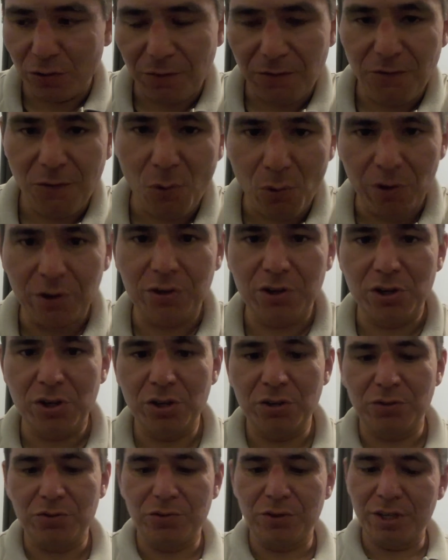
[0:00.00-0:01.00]
foreign
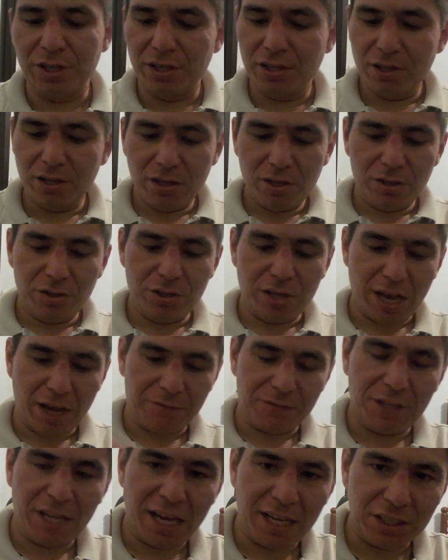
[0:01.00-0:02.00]
country. You
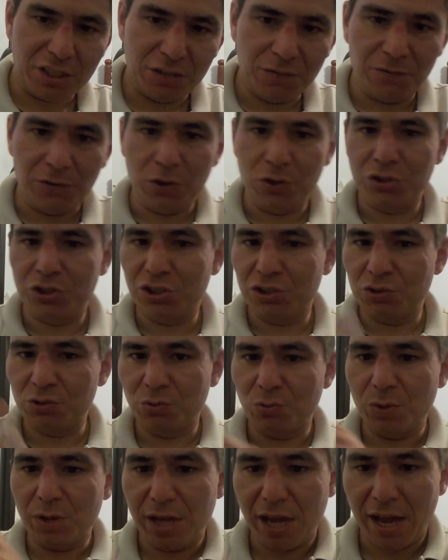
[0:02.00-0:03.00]
have tax inversions,
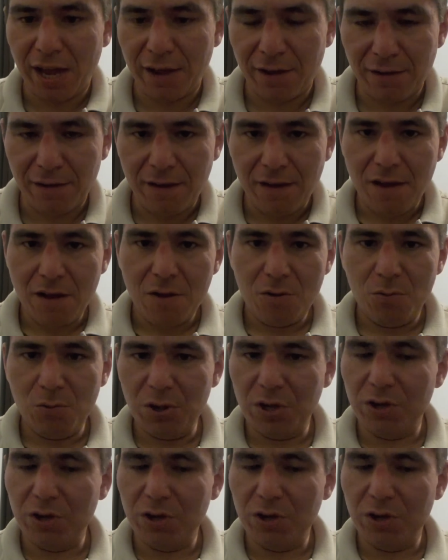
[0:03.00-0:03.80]
we're